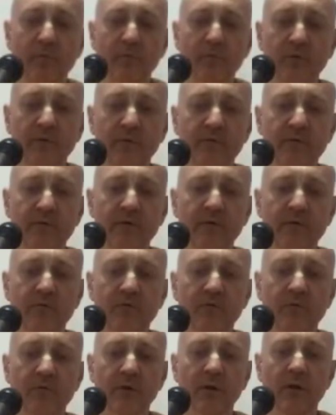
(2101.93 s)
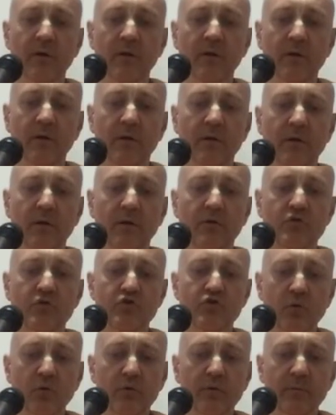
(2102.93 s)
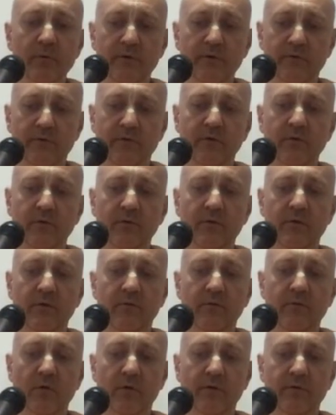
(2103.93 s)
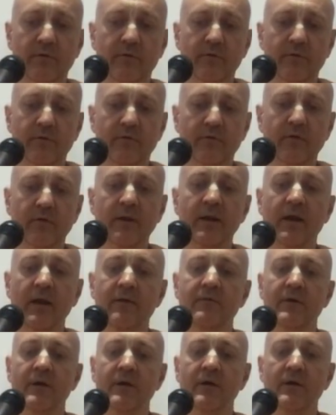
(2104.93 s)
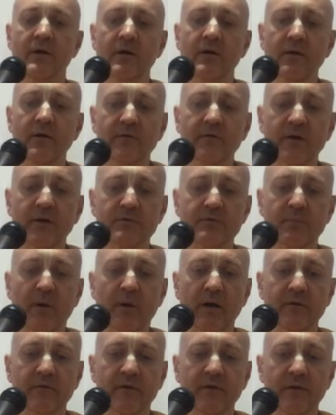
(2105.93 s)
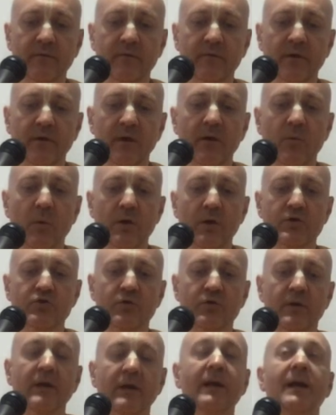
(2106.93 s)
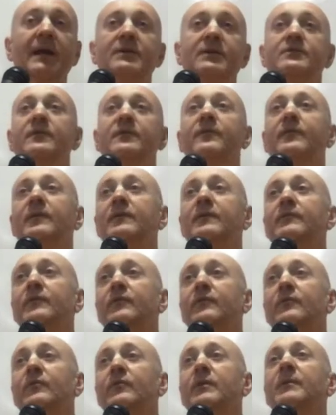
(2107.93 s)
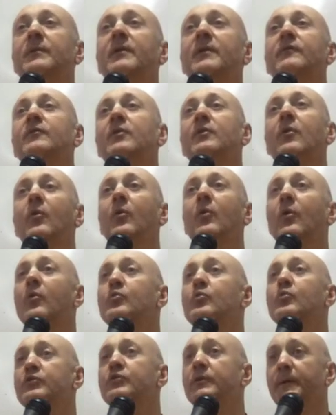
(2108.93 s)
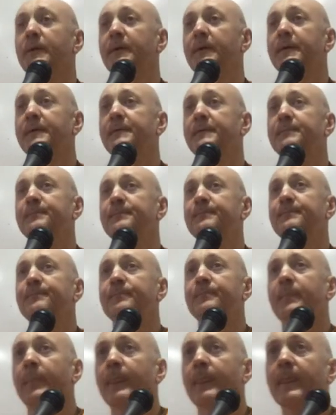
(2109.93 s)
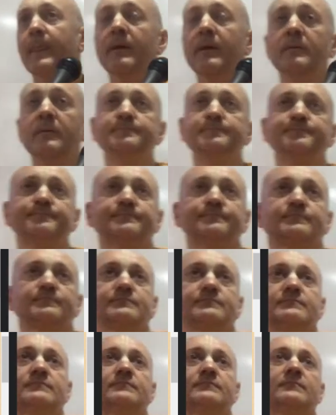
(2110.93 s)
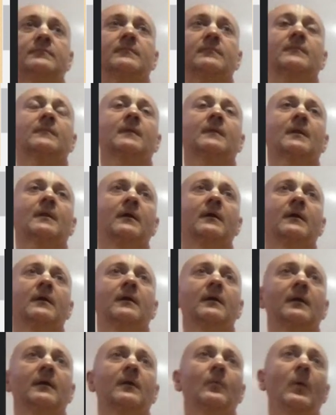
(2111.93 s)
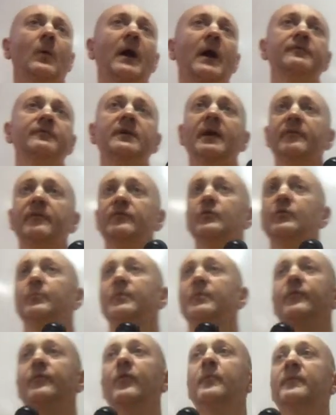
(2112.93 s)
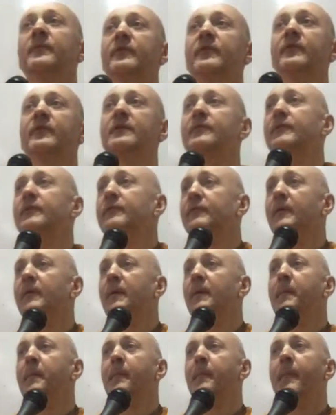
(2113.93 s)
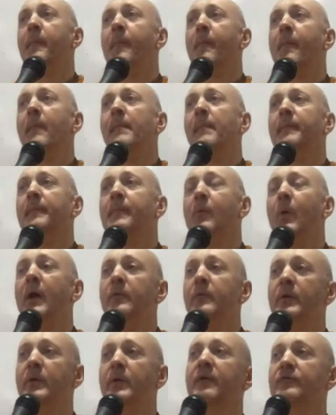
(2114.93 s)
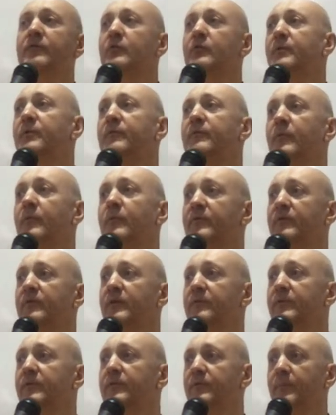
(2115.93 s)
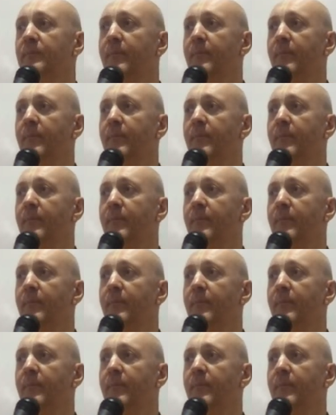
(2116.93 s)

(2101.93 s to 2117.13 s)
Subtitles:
all these deeds to show the mercy to the devotees. So then, having heard such pastimes, one should engage in service to him. That's the conclusion. Why we have to perform service? Why we have to perform service?